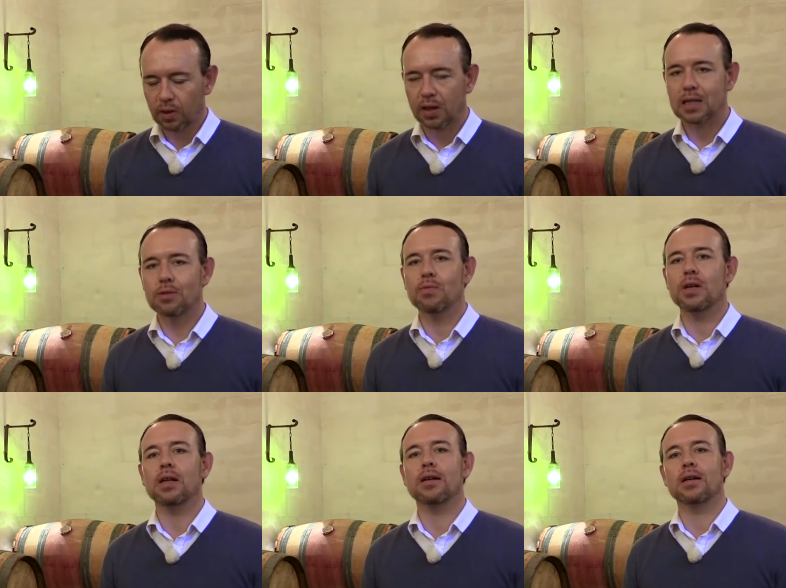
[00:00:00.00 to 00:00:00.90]
has
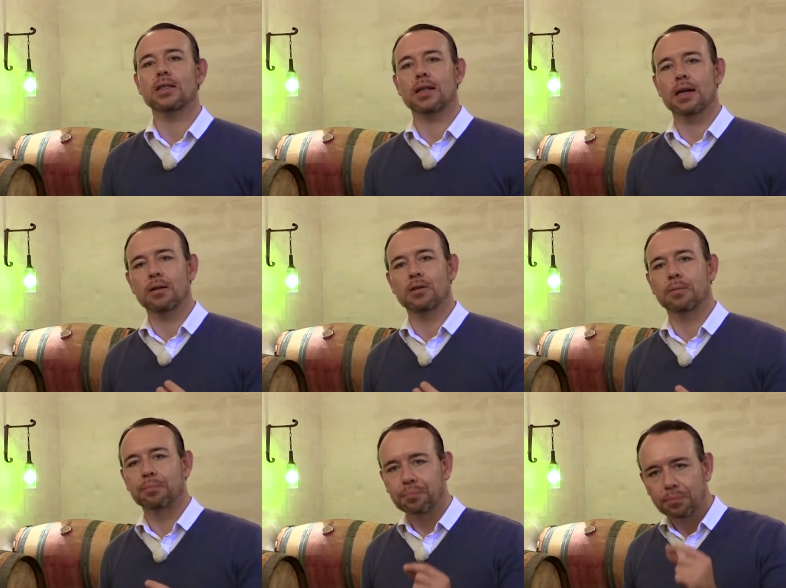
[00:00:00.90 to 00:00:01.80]
really nice tannins.
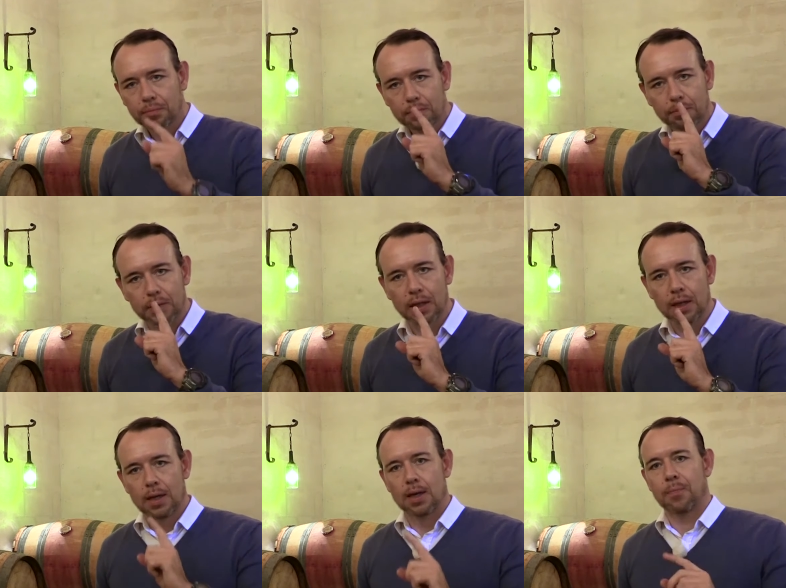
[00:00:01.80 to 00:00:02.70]

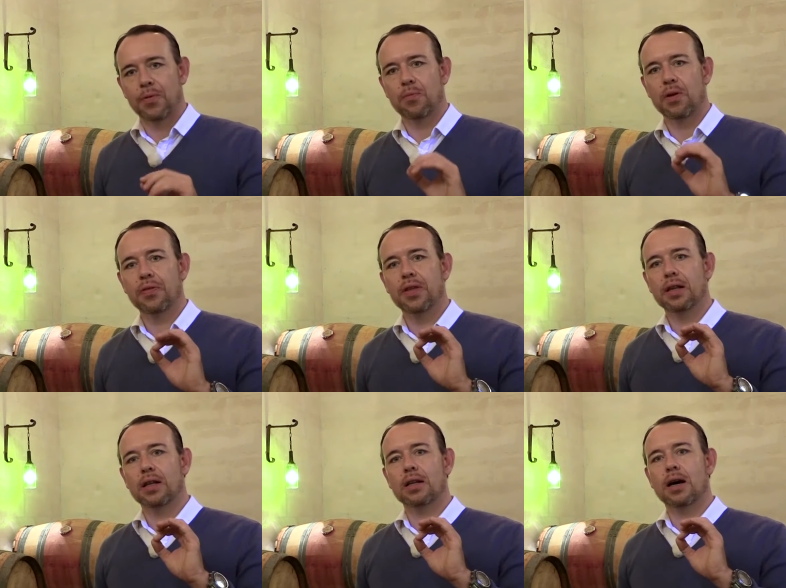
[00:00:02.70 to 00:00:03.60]
The one
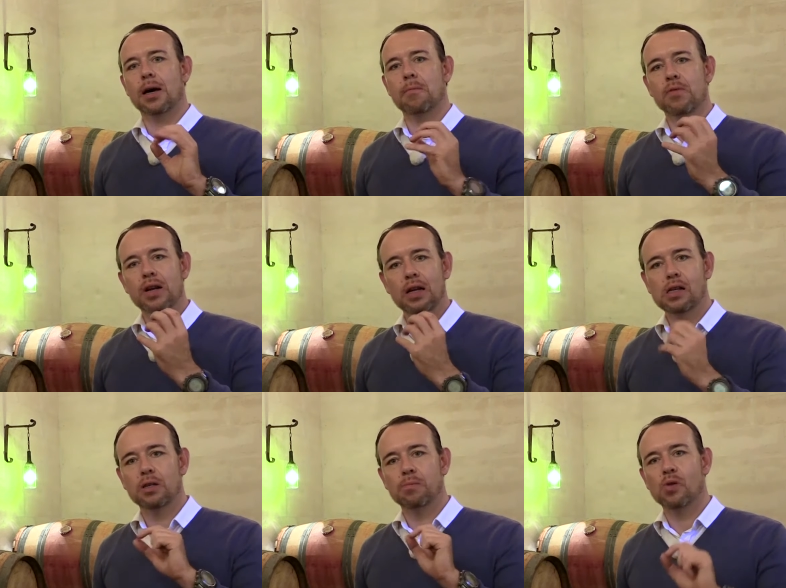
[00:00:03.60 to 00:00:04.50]
thing that I am really
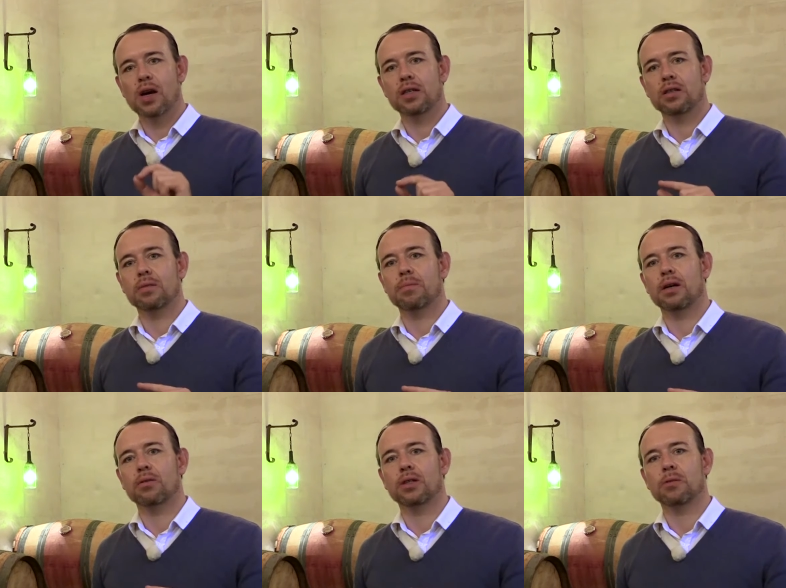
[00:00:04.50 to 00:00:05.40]
surprised
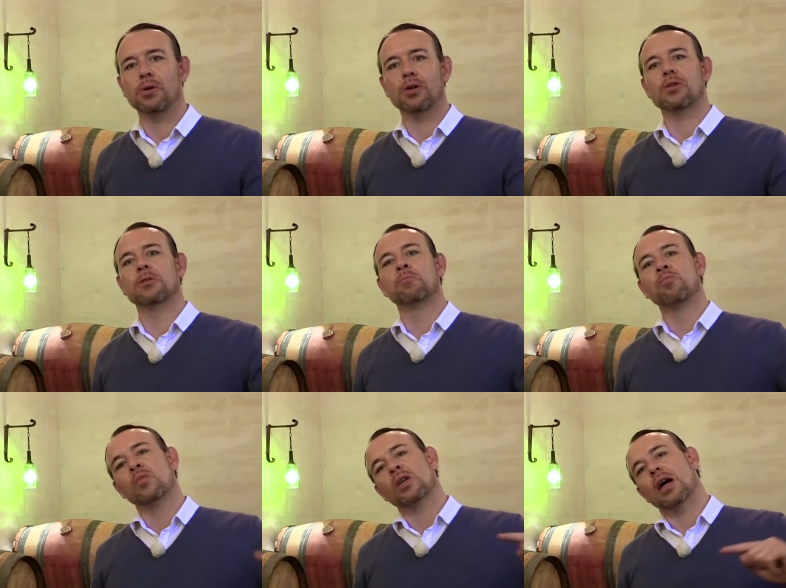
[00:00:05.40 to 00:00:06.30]
about is because
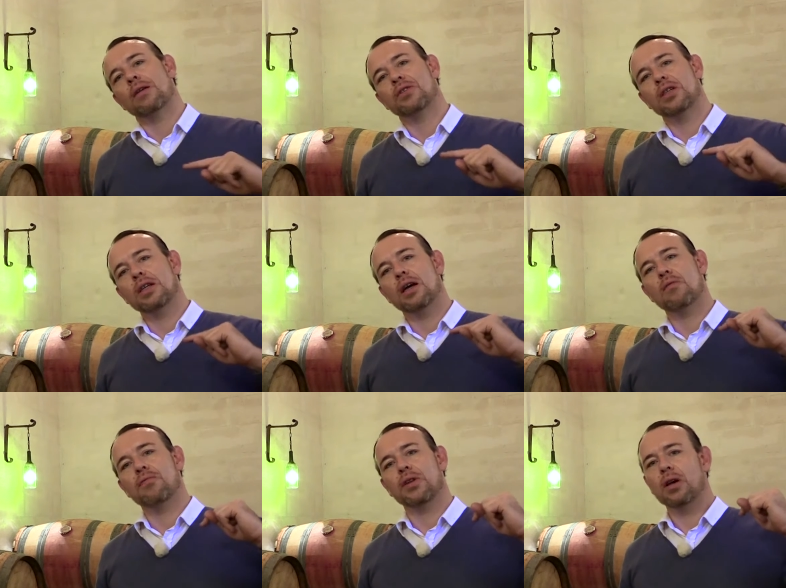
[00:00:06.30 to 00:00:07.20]
I've seen
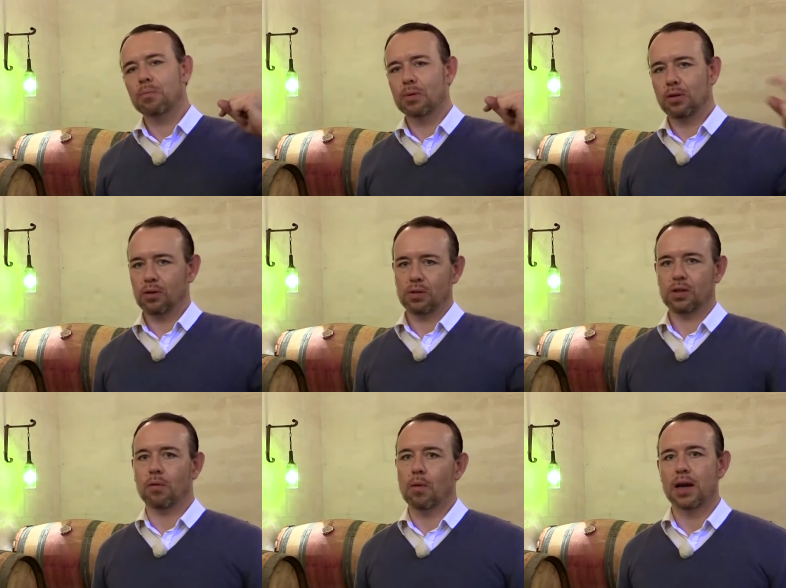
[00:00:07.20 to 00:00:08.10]
how Fidel
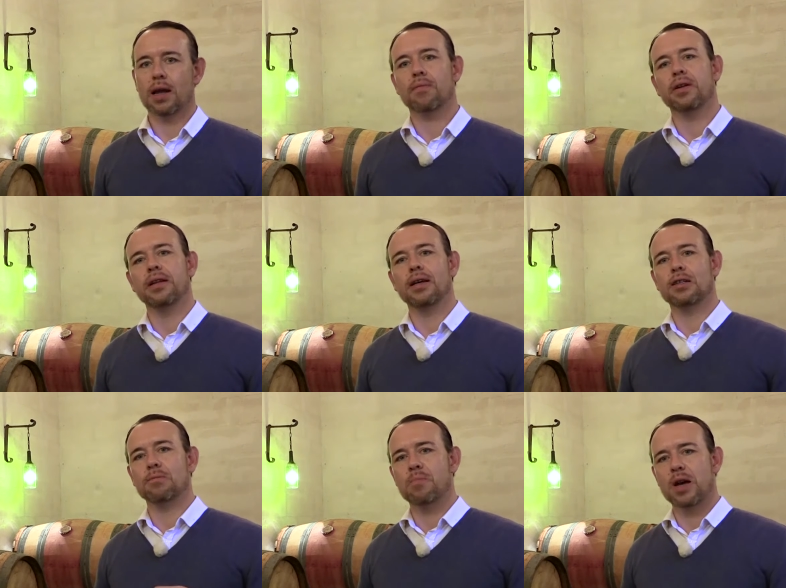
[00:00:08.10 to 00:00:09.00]
produces the wine. Everything
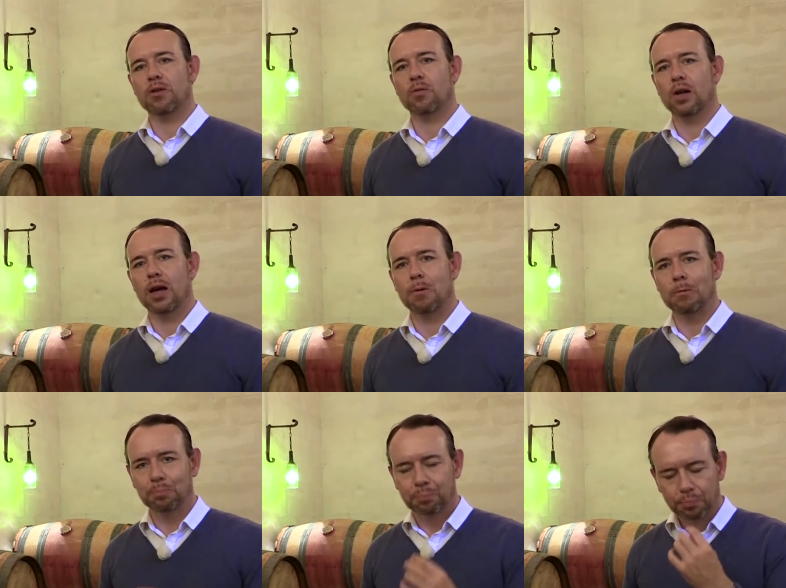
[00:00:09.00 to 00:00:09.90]
is manual
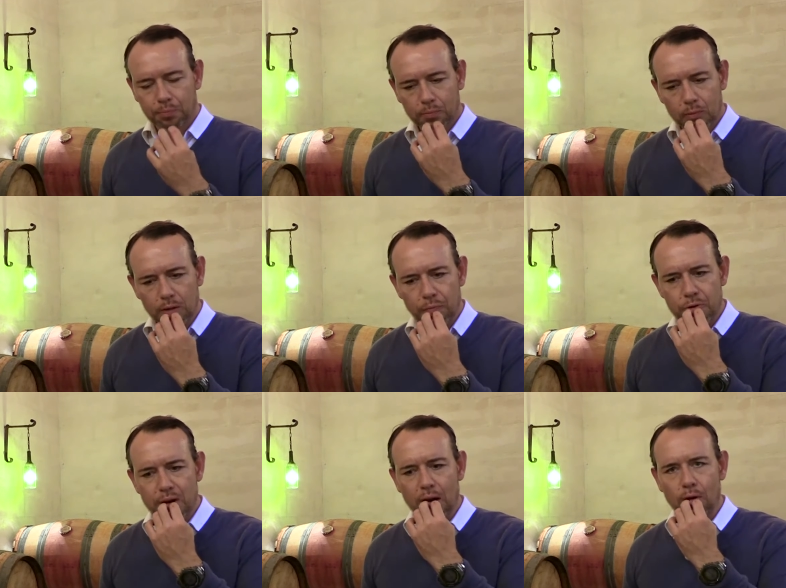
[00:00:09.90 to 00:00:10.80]
labor.
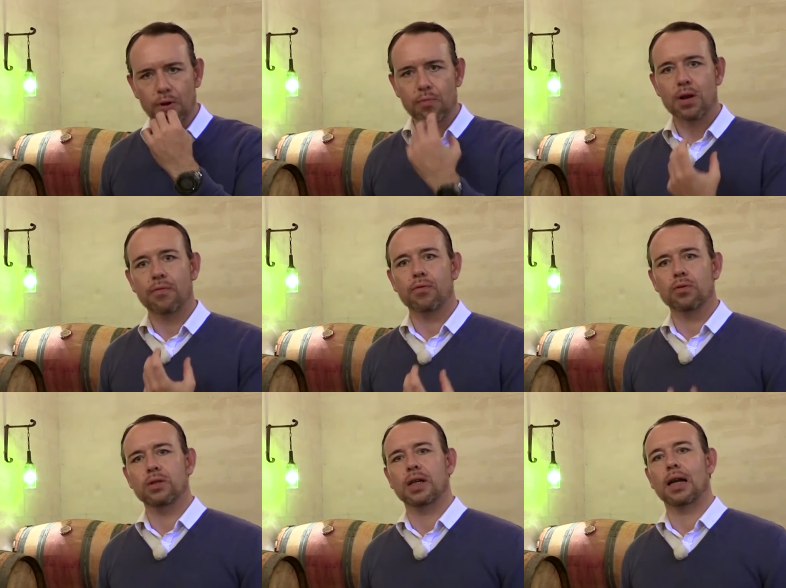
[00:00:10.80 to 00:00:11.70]
You get a lot of red
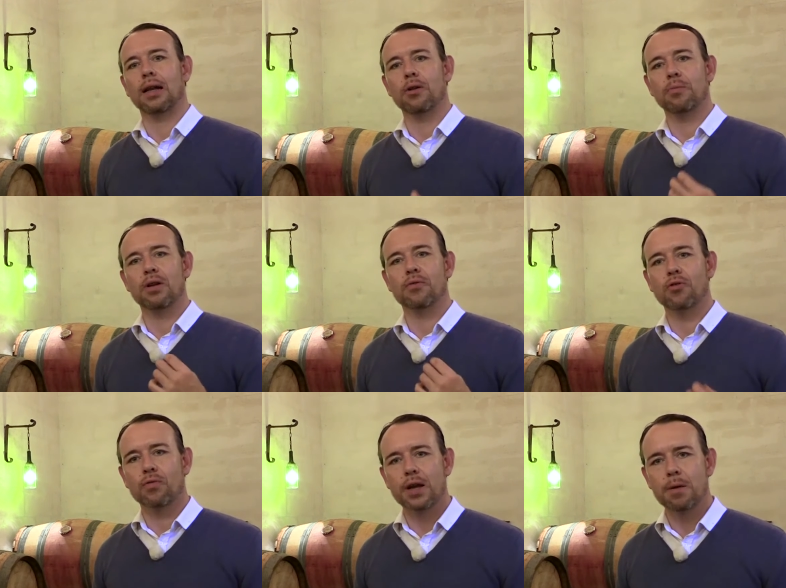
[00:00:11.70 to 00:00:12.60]
fruit, you get a little bit of
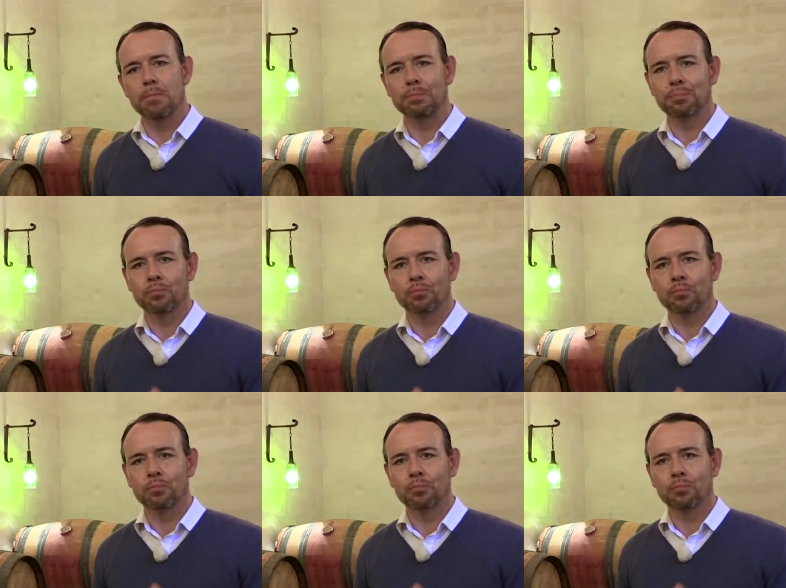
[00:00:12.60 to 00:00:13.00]
cream,